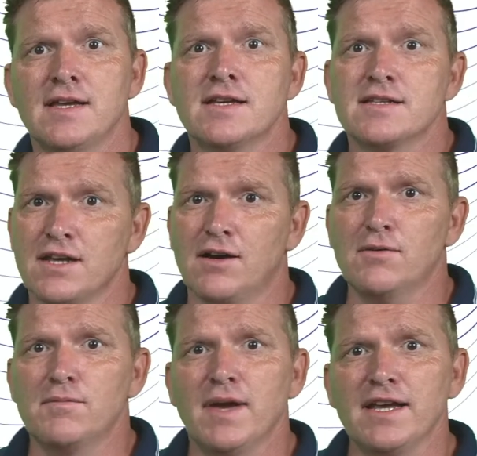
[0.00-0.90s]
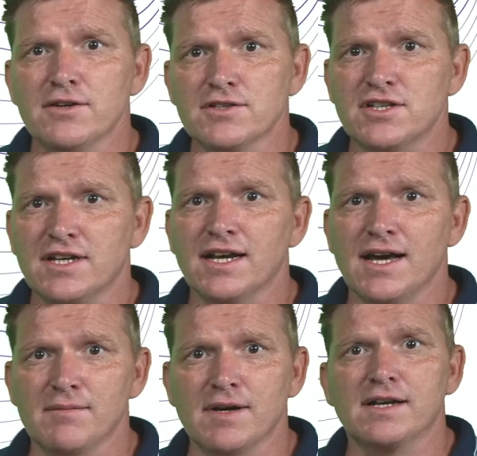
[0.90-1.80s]
So make your
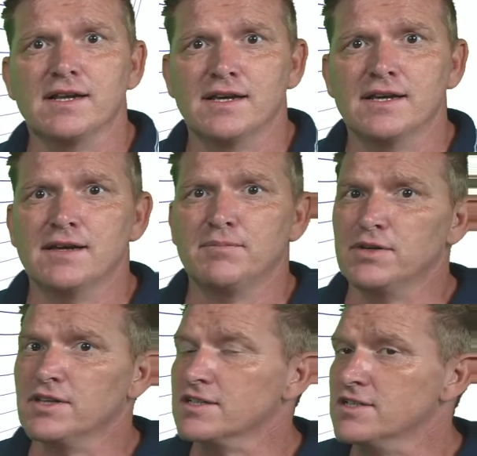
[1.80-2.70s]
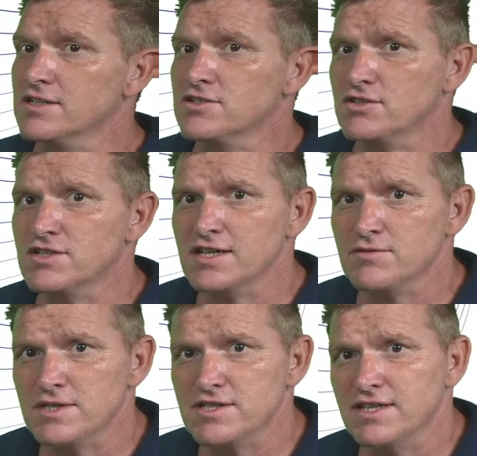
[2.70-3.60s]
Cyclamen production a success
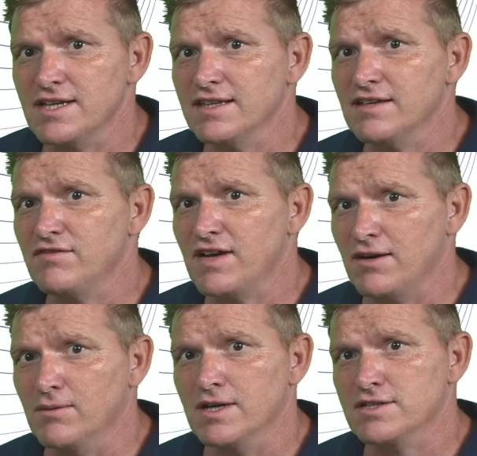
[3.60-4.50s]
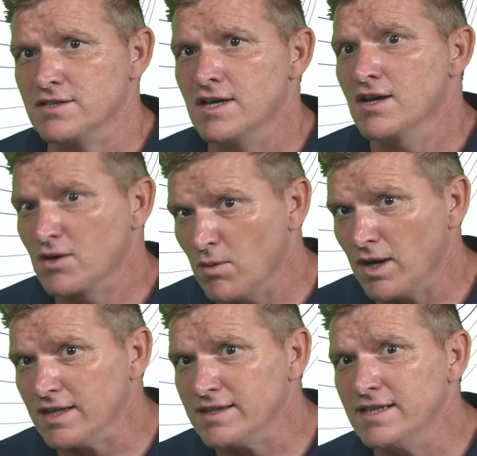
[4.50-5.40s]
with Syngenta flowers.
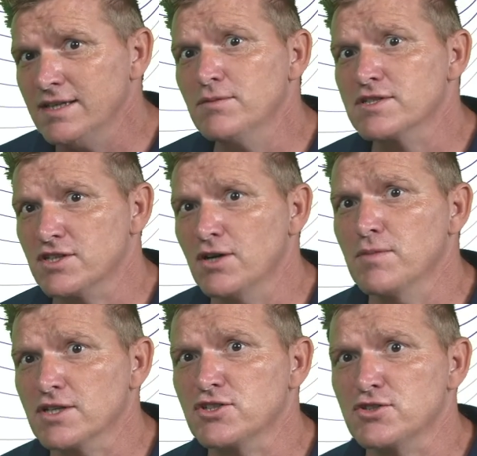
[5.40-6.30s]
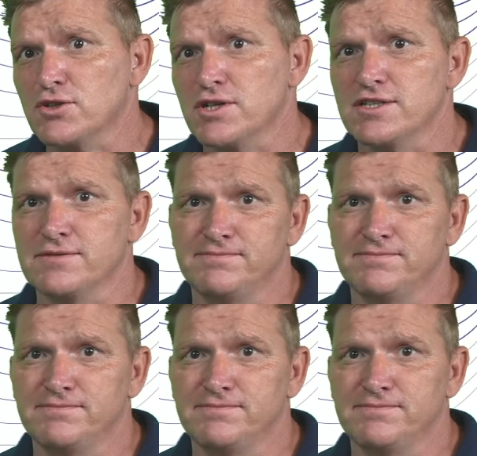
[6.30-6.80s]
Quality with so much choice.